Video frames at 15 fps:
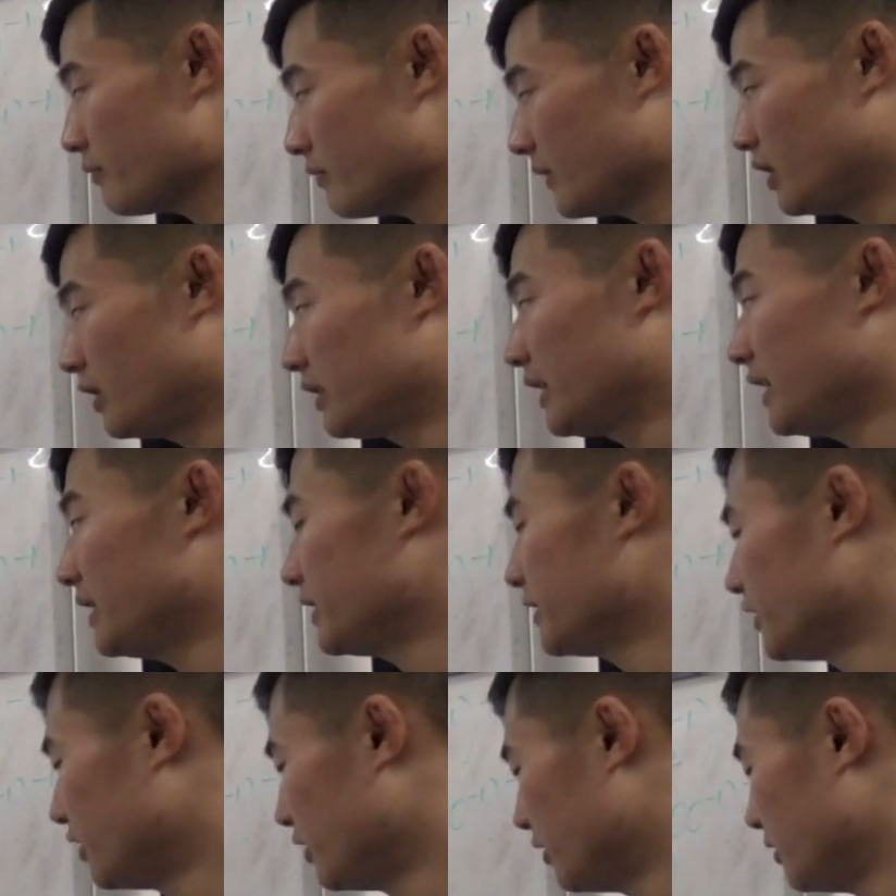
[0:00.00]
Okay,
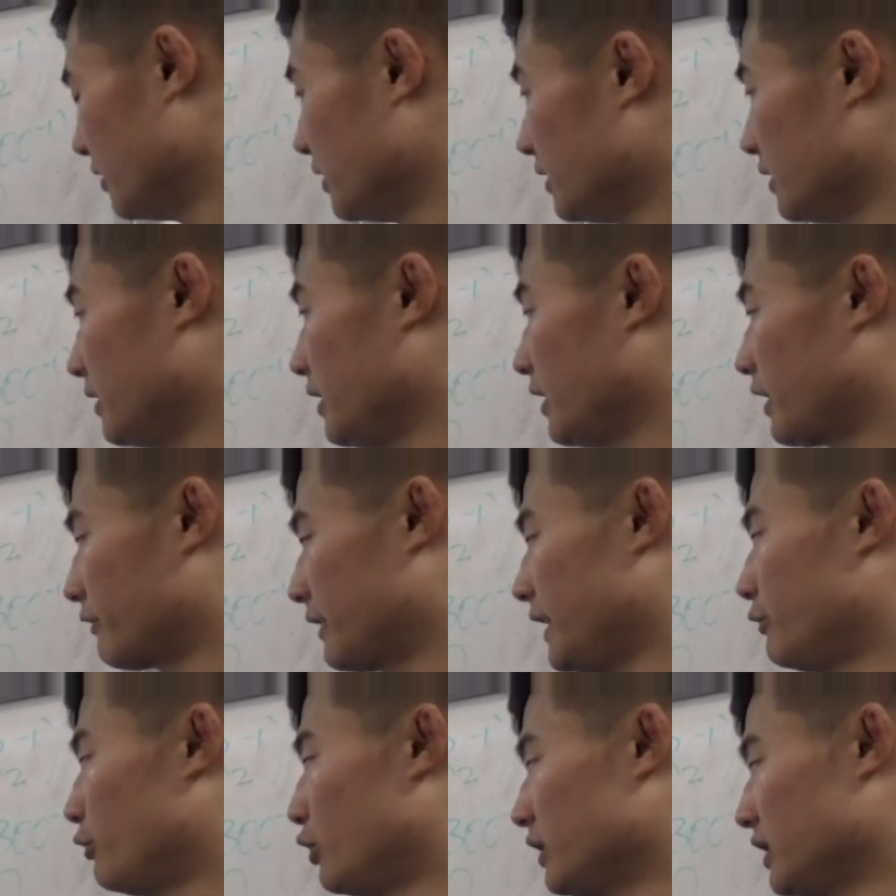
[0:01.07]
so
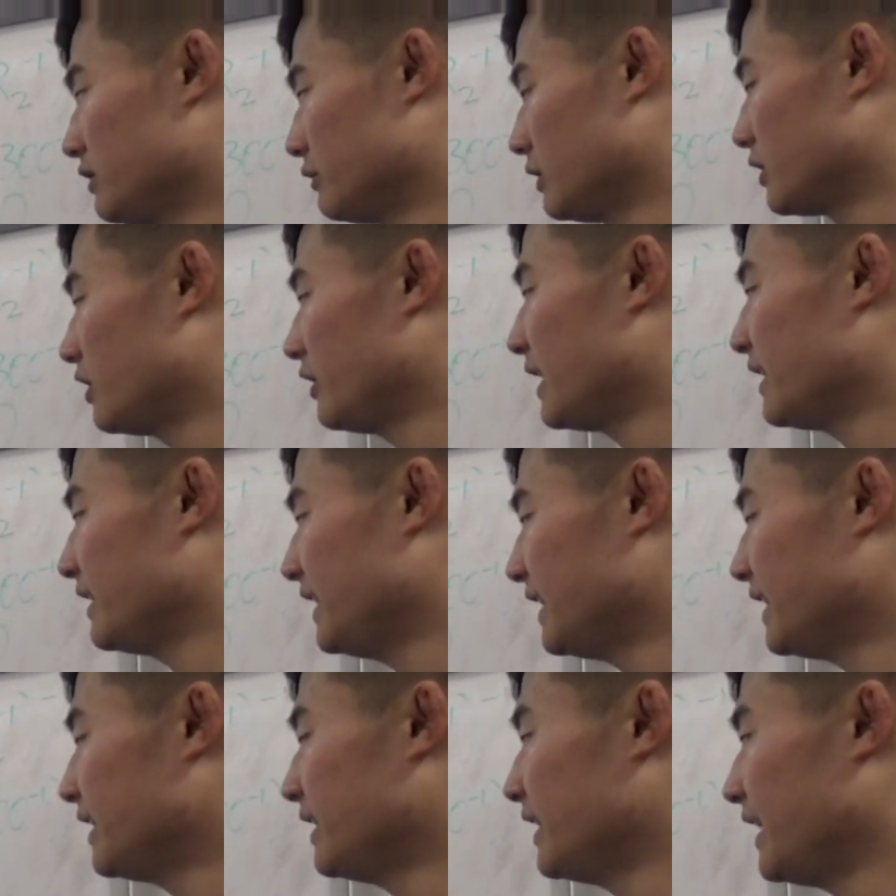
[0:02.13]
3/4 will go down
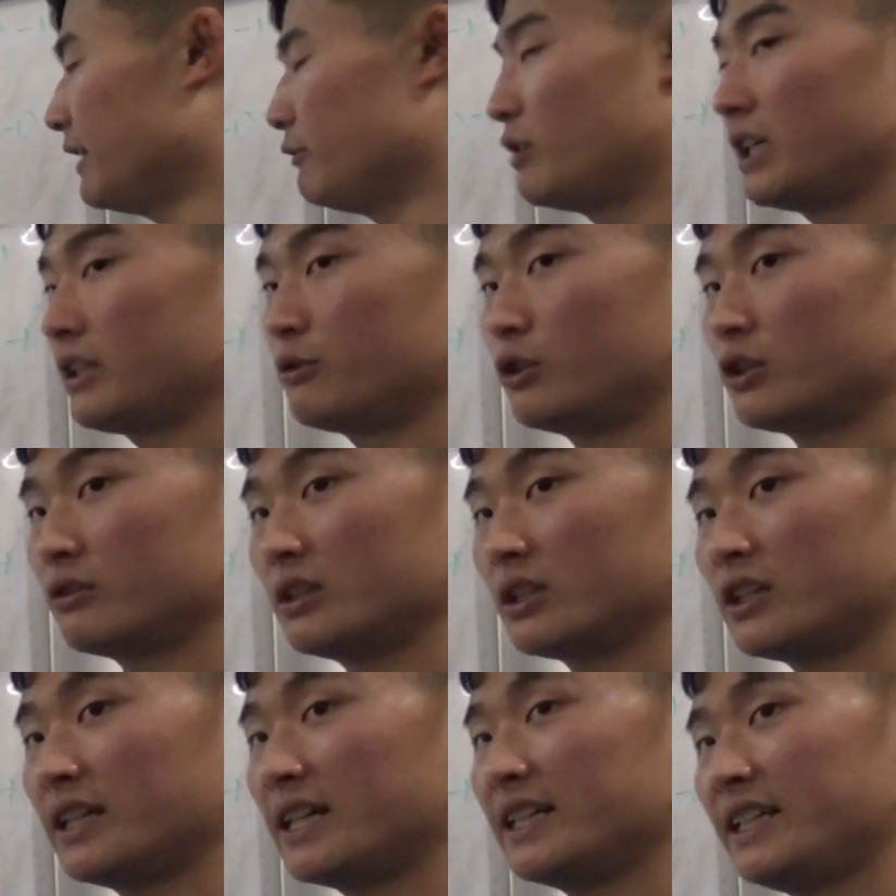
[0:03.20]
here, and 1/4 will
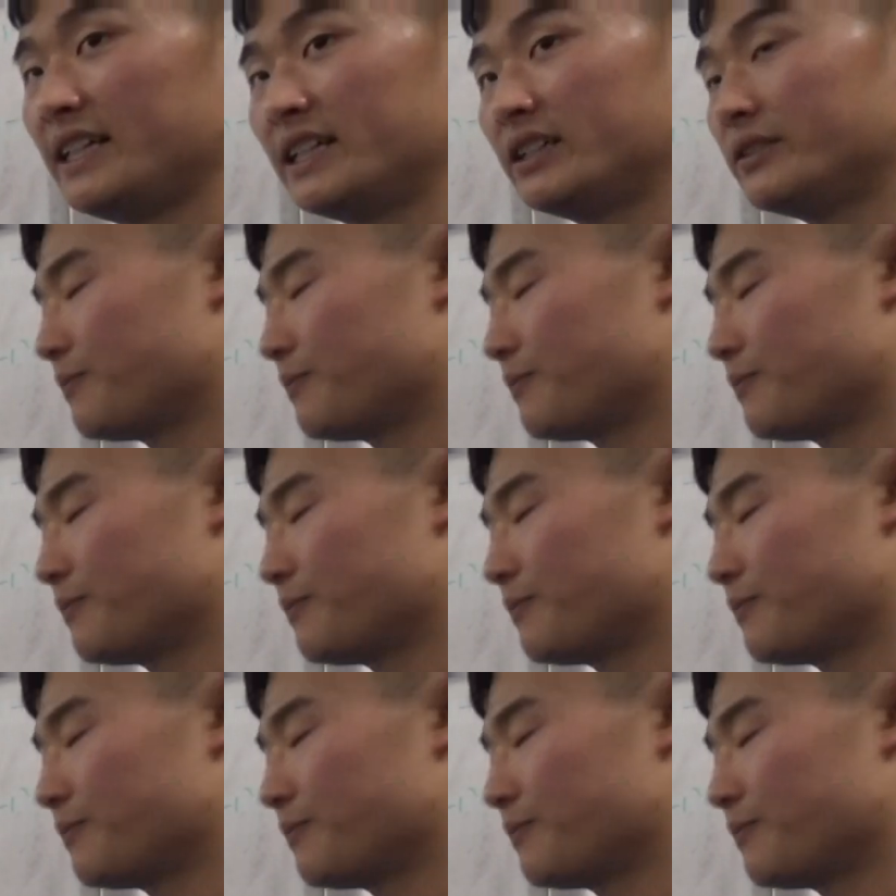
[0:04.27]
go down here.